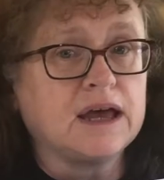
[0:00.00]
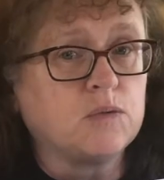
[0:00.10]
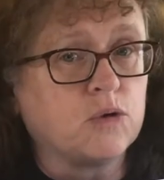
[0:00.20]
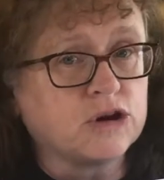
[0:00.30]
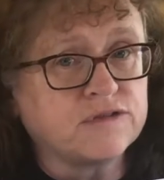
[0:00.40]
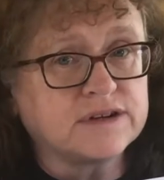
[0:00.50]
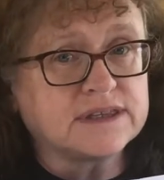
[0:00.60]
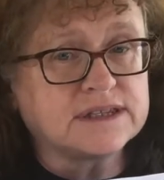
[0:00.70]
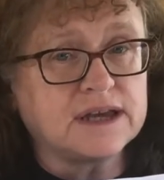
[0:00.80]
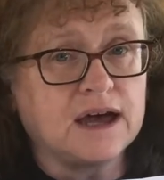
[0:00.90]
Waterford at
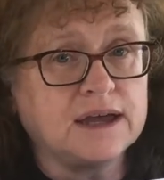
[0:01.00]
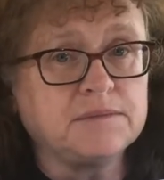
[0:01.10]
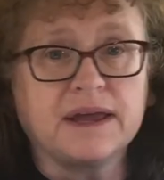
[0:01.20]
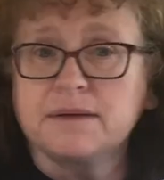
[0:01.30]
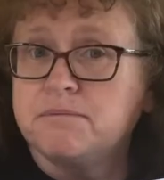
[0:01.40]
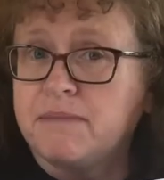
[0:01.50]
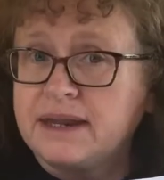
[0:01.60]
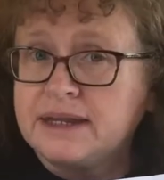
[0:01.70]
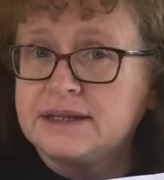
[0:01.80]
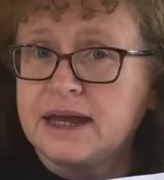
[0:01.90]
the time, like
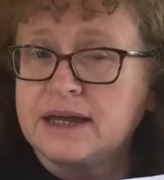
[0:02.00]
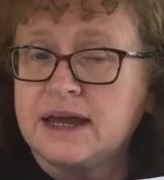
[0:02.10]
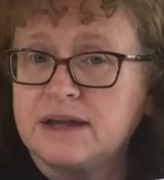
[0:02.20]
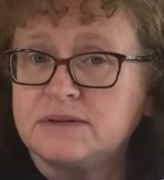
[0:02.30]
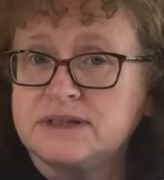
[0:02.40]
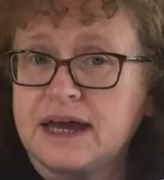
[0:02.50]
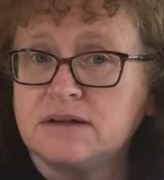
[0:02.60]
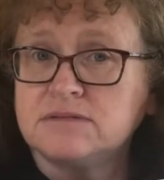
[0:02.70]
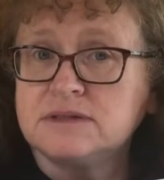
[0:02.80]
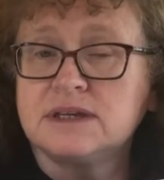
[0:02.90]
many
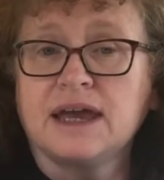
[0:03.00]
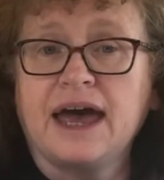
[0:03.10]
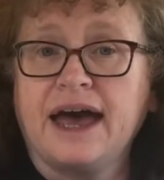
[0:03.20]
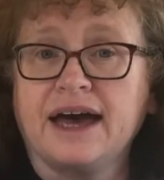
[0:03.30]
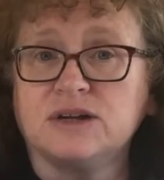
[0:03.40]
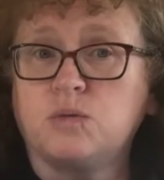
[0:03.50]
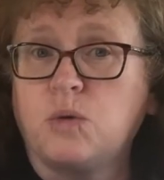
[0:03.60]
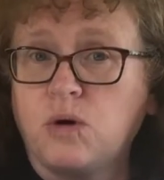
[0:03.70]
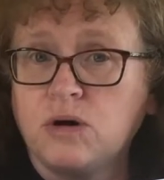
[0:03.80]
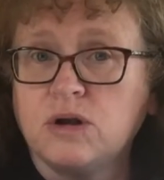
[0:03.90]
towns, had a
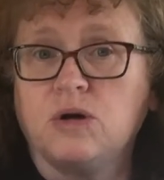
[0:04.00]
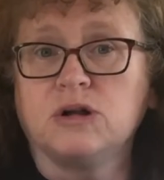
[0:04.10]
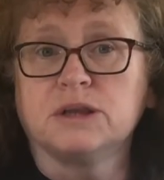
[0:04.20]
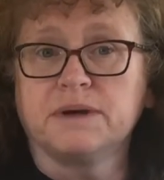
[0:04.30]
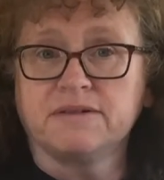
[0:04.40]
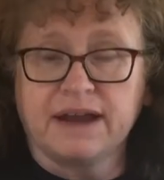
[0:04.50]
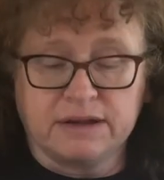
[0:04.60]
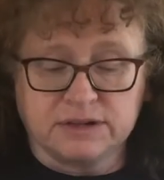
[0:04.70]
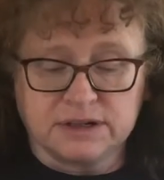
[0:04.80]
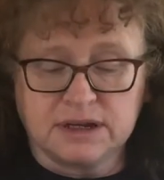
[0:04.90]
wall all the way
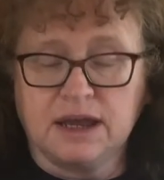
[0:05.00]
around it.